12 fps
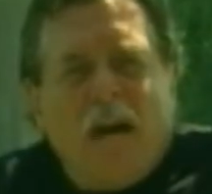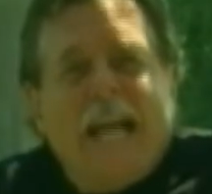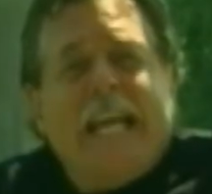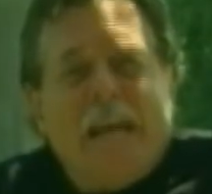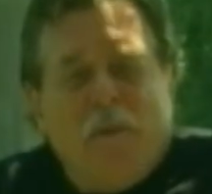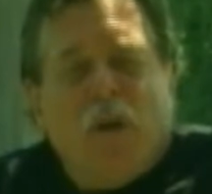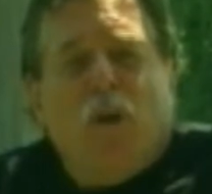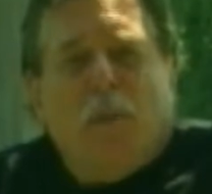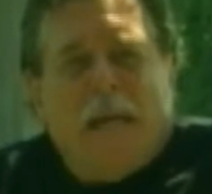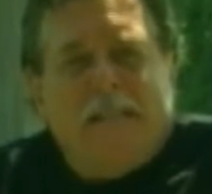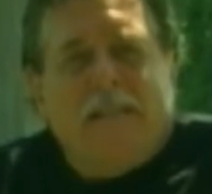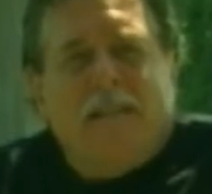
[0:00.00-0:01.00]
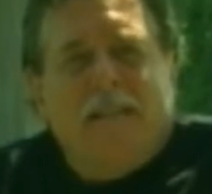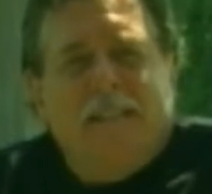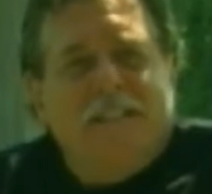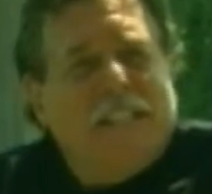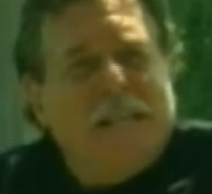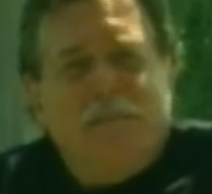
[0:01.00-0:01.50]
I came here to wrestle. It
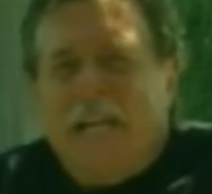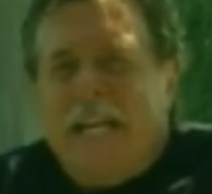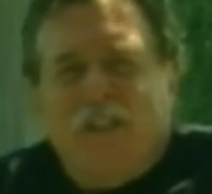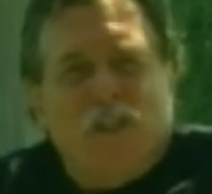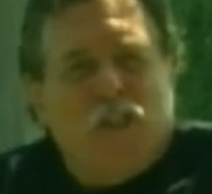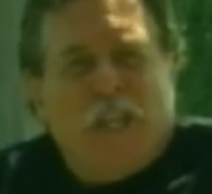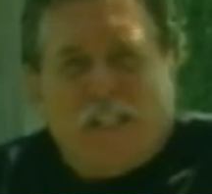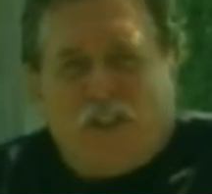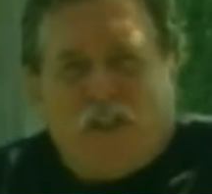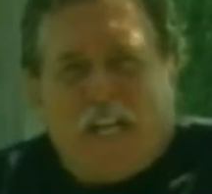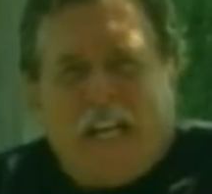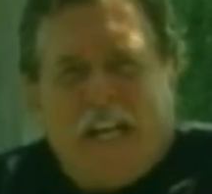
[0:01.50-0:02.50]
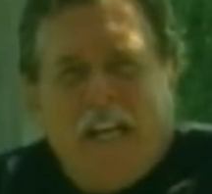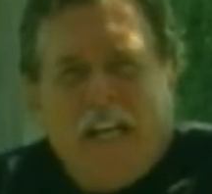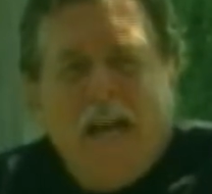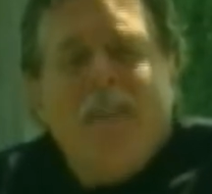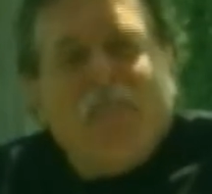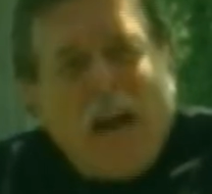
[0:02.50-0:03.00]
seems like just yesterday.
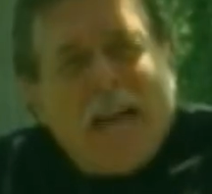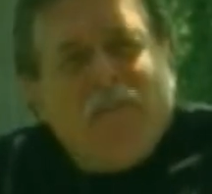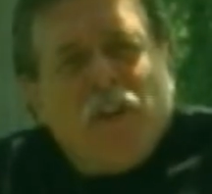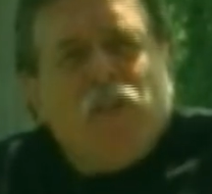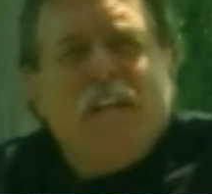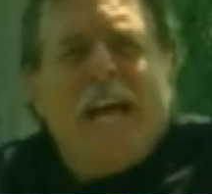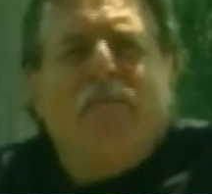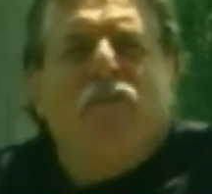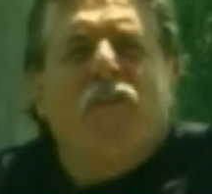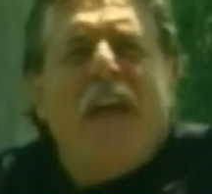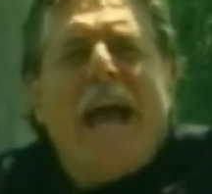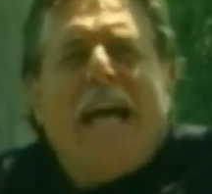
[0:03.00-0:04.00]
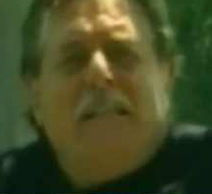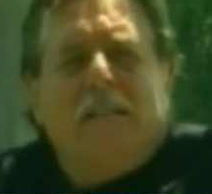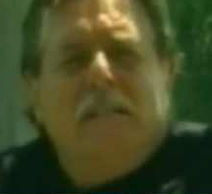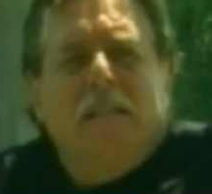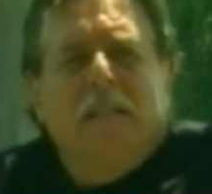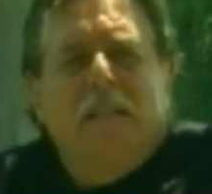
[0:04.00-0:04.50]
5 years after that,
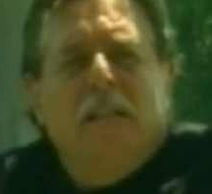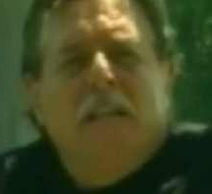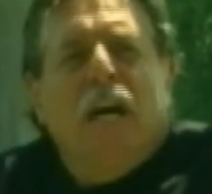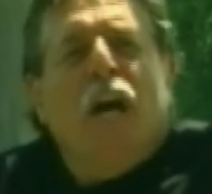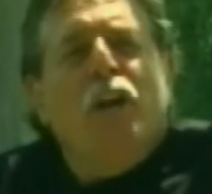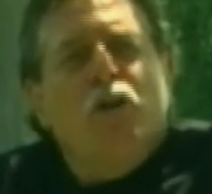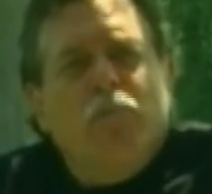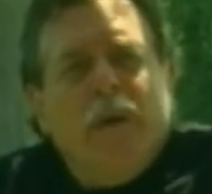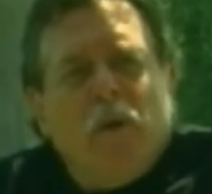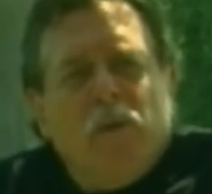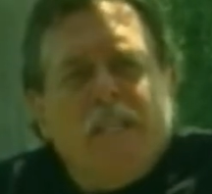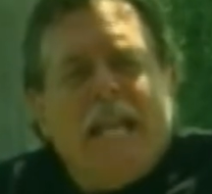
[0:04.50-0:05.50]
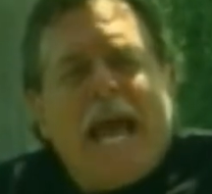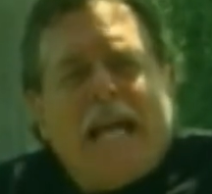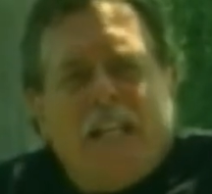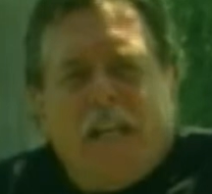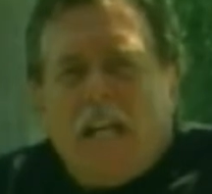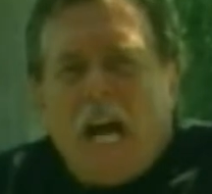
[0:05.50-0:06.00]
a new bill was
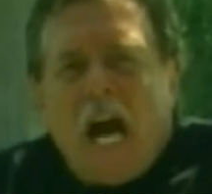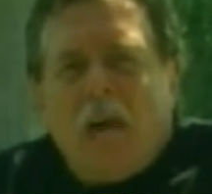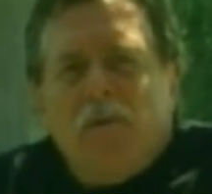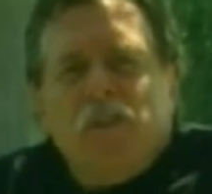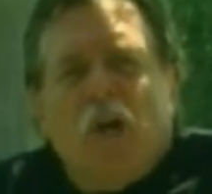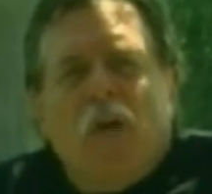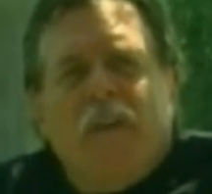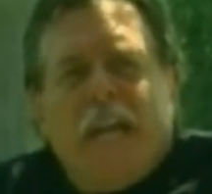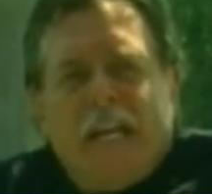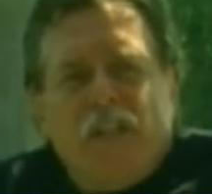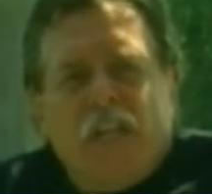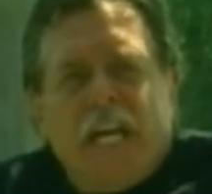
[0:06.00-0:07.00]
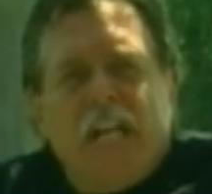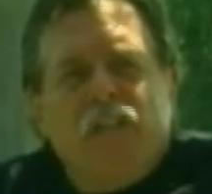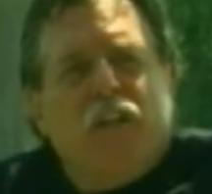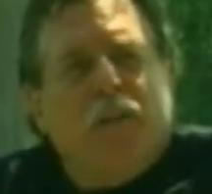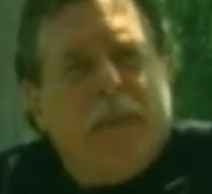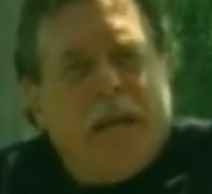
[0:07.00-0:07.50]
enacted in Congress called the
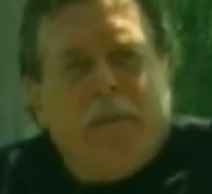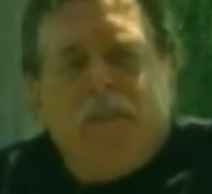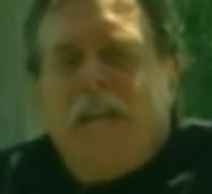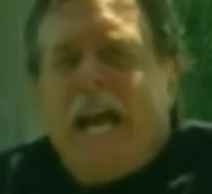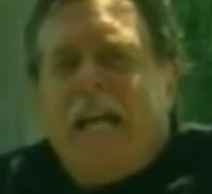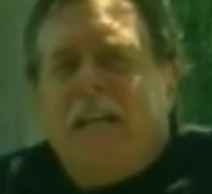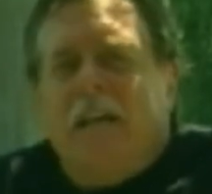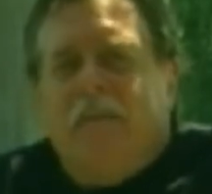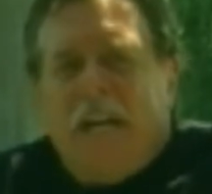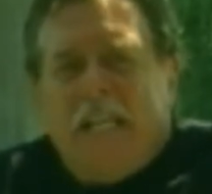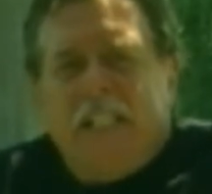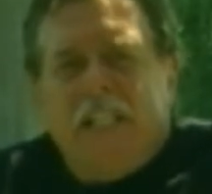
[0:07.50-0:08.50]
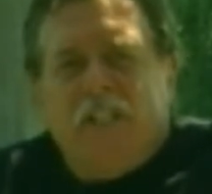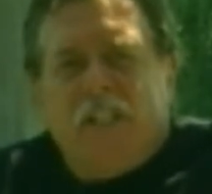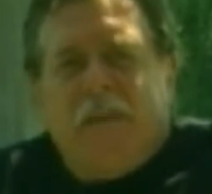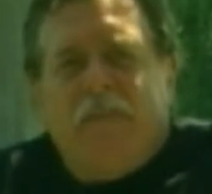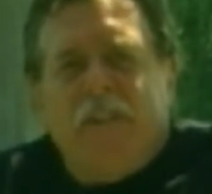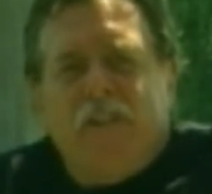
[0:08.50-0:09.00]
Education Amendments Act of
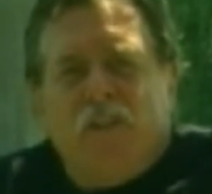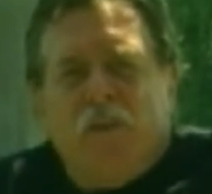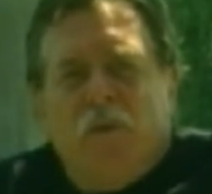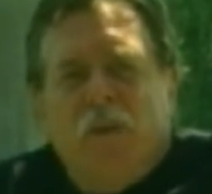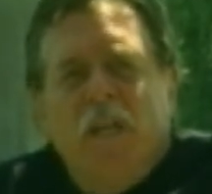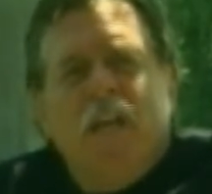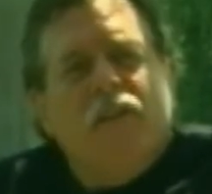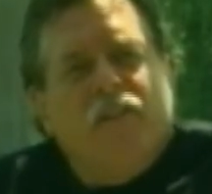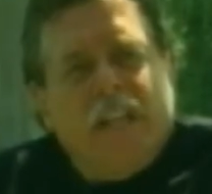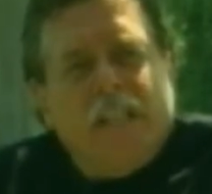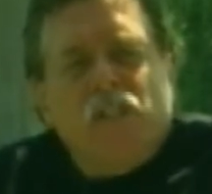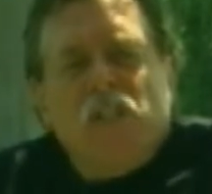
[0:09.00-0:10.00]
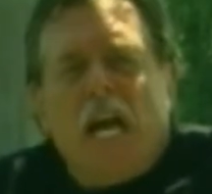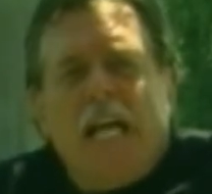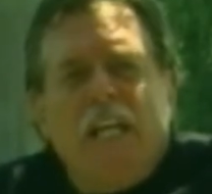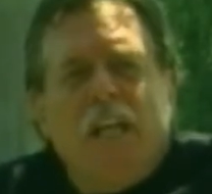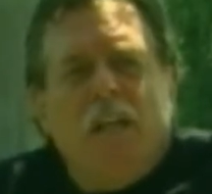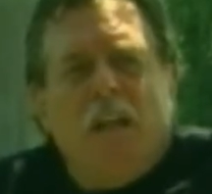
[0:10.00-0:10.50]
1972, then signed
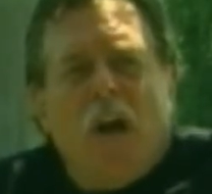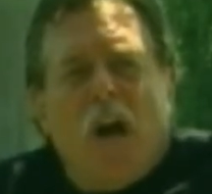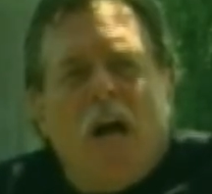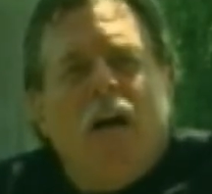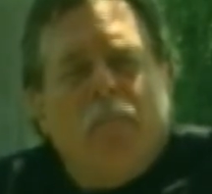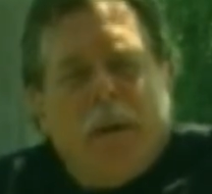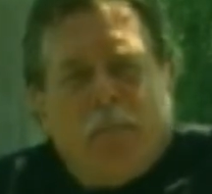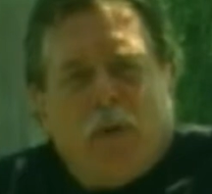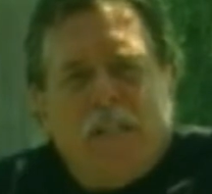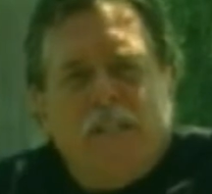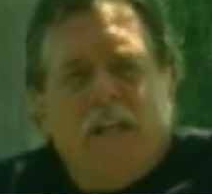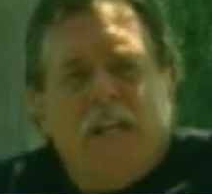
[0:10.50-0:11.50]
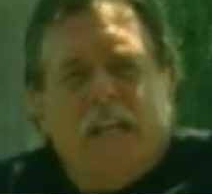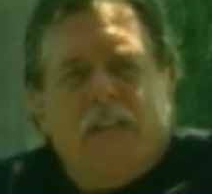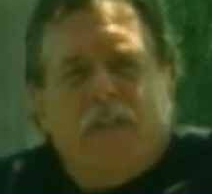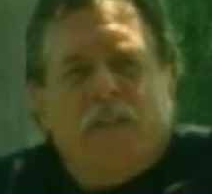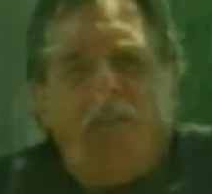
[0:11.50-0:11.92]
into law by President Nixon.